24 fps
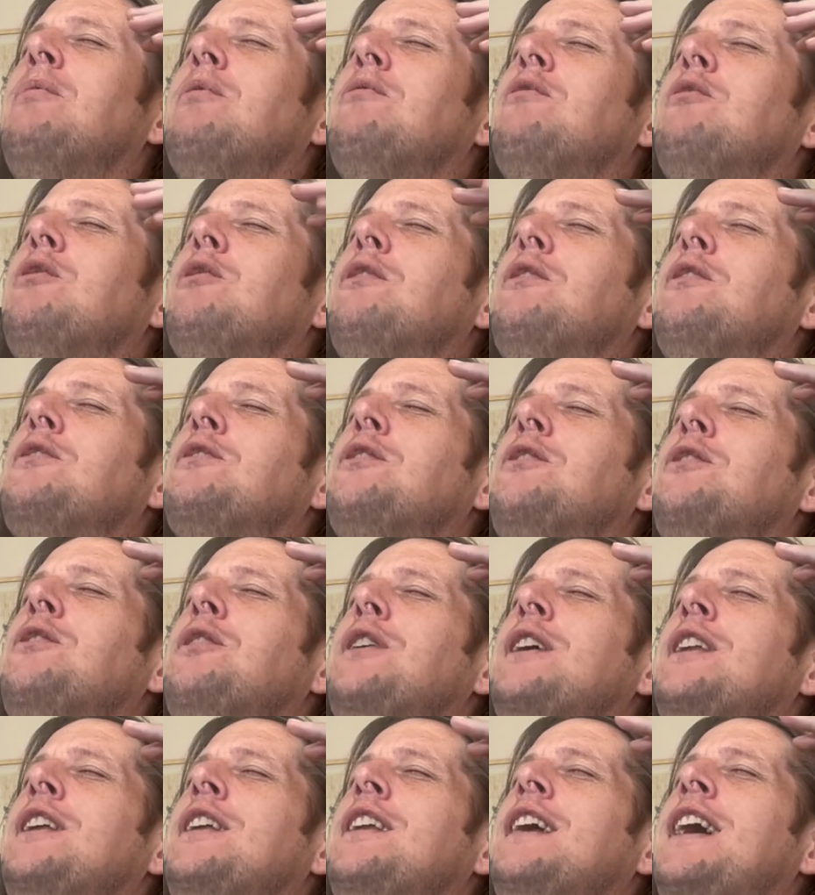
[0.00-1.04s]
before the show,
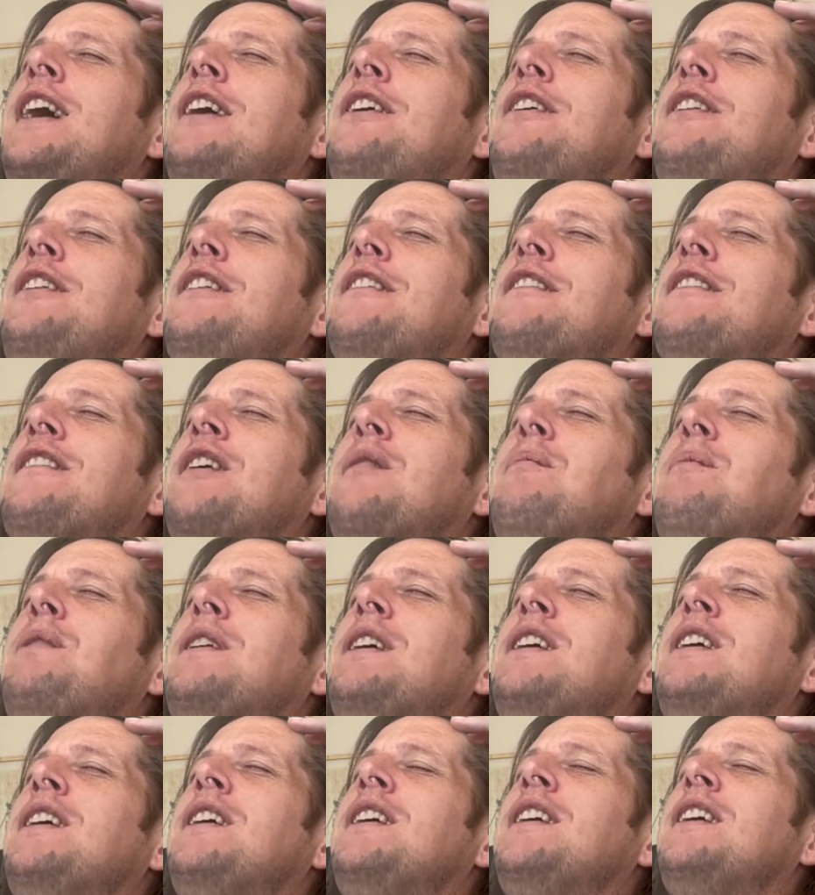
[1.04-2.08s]
getting hired at this
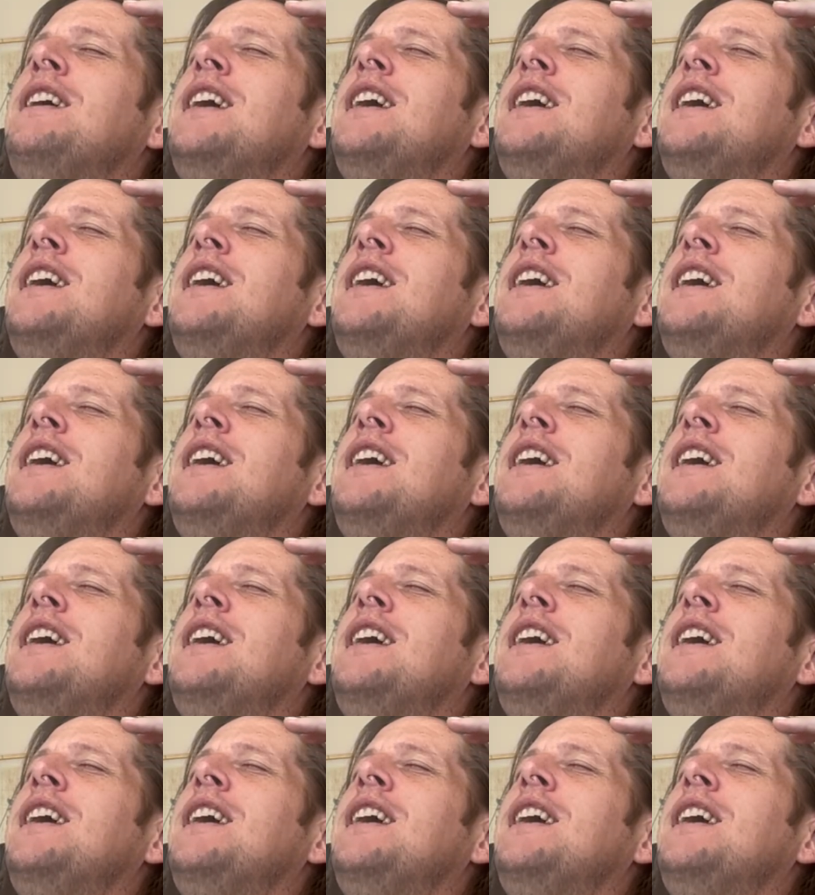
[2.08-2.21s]
company.